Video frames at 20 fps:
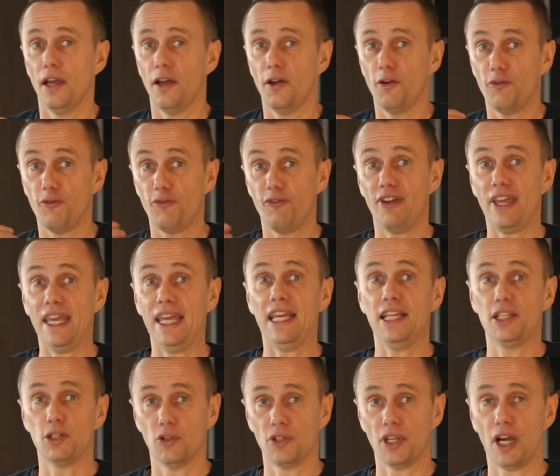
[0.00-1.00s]

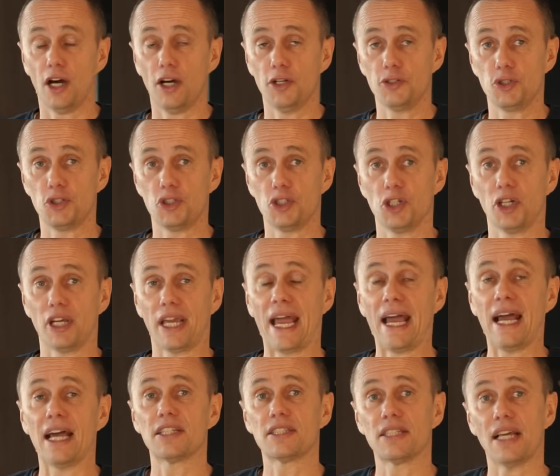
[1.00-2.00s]
feed on hydrogen
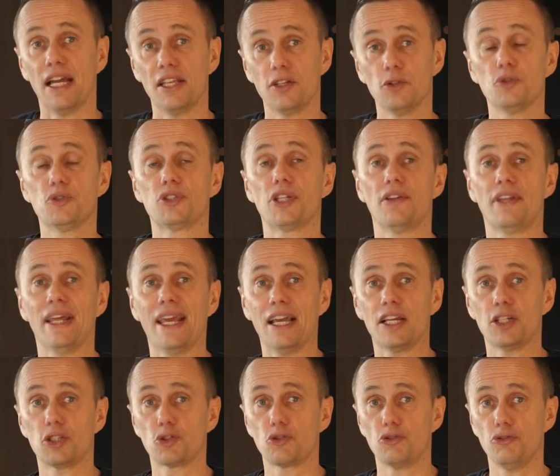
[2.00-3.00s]
gas, and also they
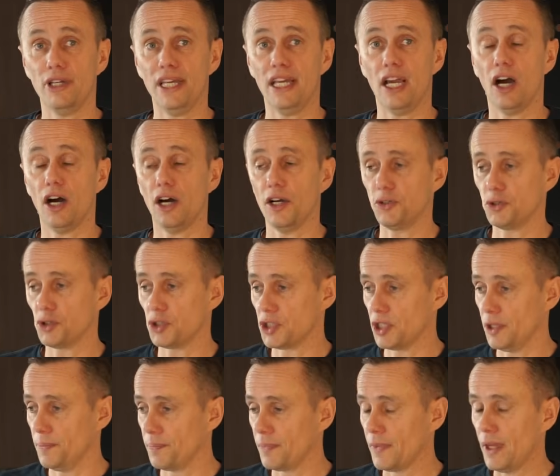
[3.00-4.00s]
excrete
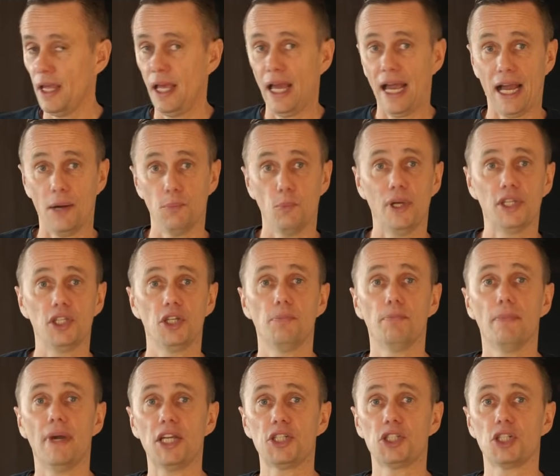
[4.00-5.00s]
hydrogen. And when you
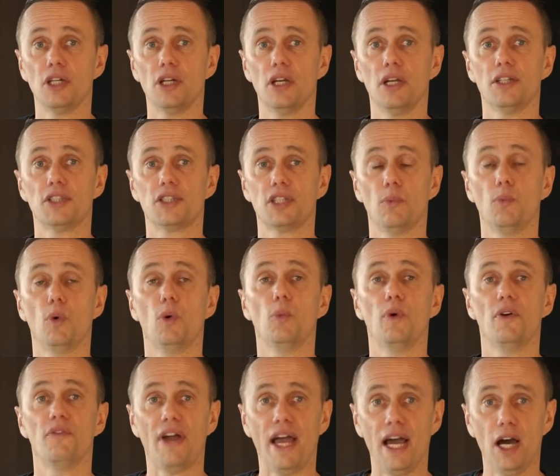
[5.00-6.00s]
measure someone
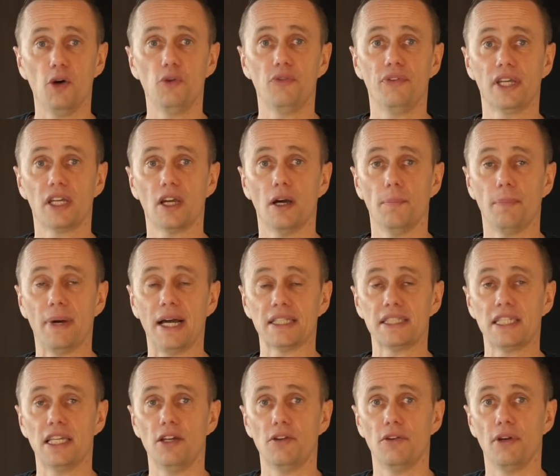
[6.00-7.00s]
with healthy gut
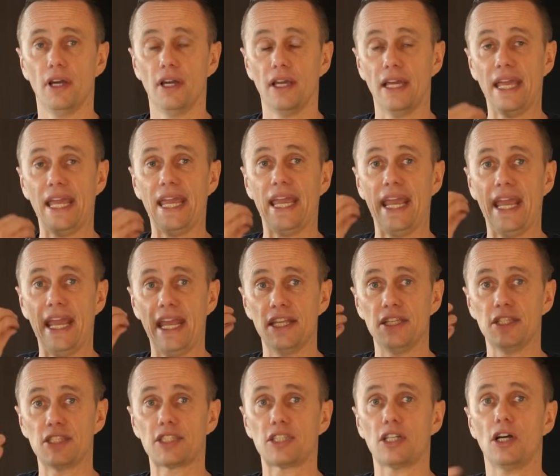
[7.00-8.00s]
bacteria,
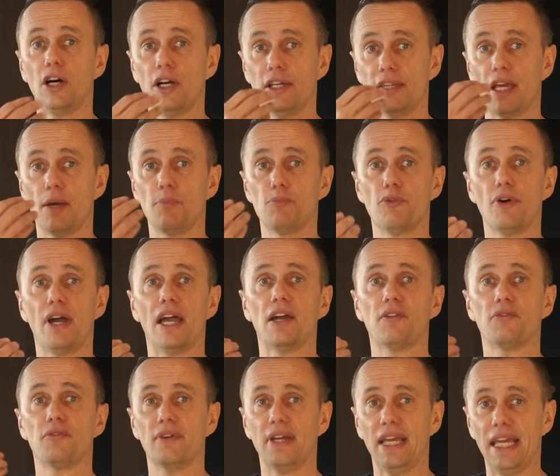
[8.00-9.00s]
inside their
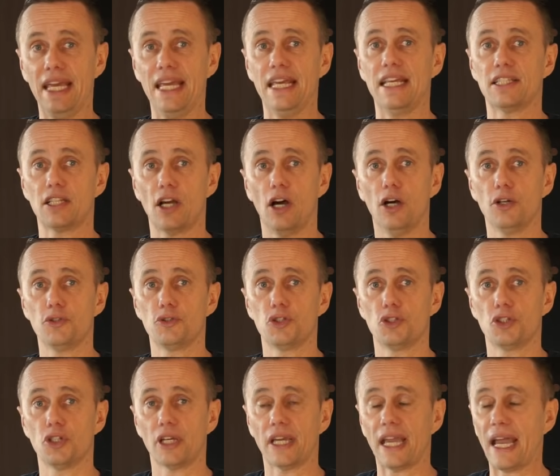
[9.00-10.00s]
breath is
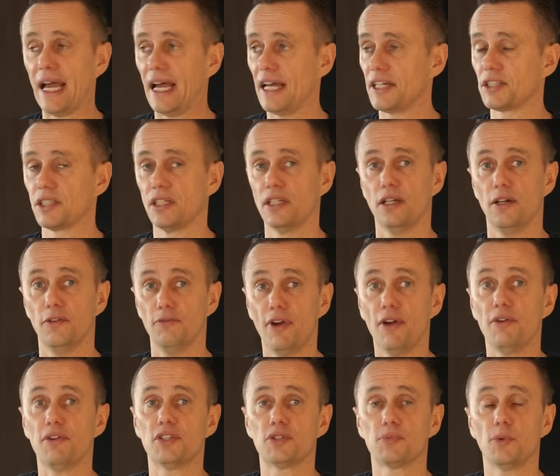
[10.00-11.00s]
hydrogen gas,
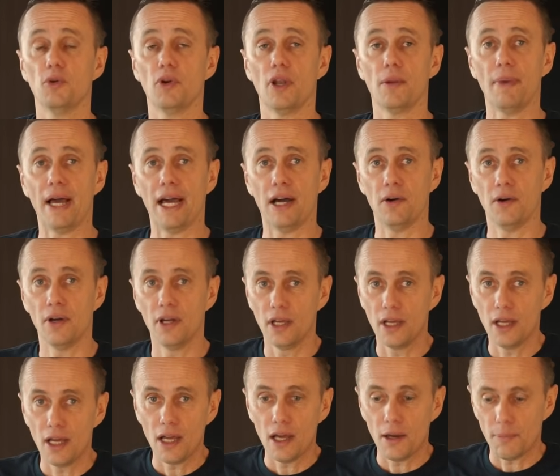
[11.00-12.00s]
very small amount.
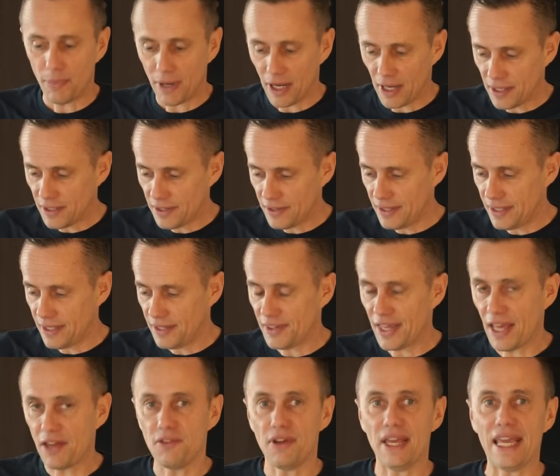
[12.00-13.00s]
But
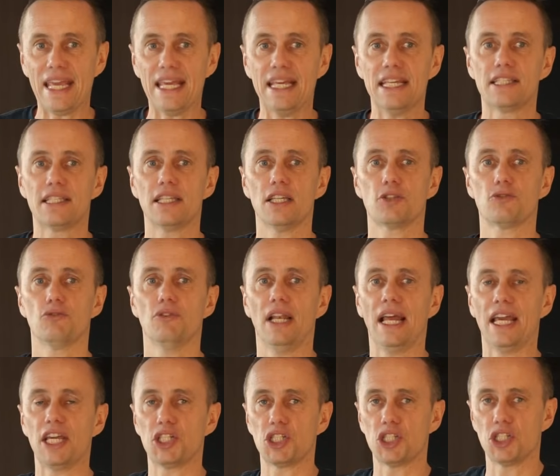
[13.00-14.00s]
there is this
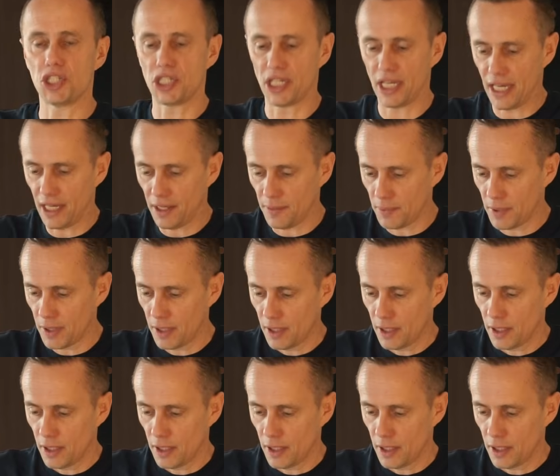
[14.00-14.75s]
relationship